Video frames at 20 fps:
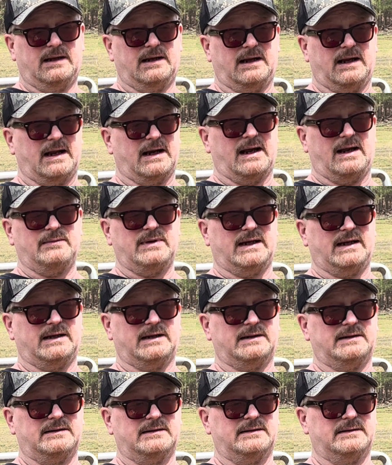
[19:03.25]
And I
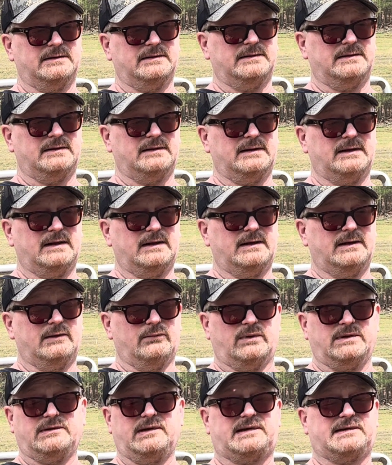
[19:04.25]
mean,
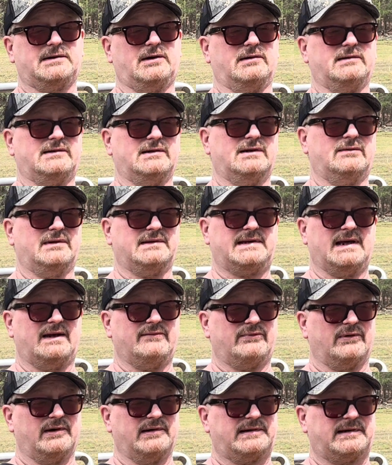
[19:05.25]
when you start dealing with
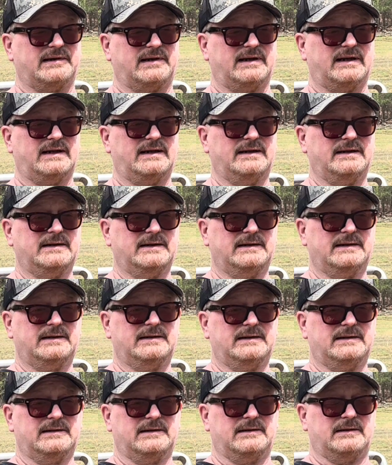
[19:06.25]
adversity
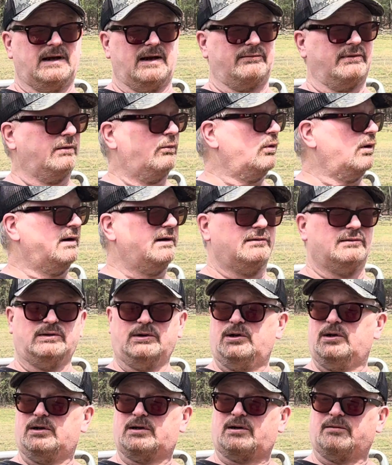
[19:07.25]
everywhere you
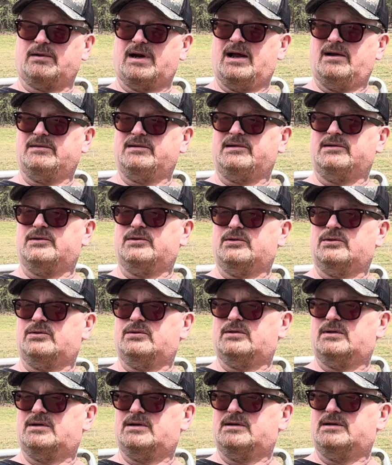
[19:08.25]
look around you,
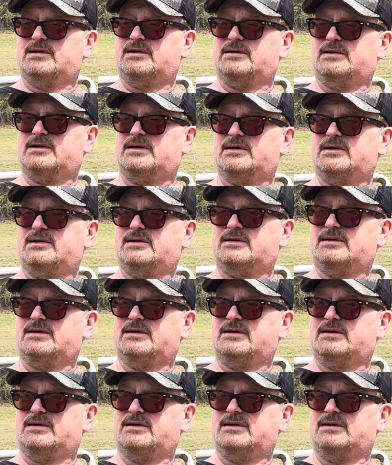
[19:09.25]
it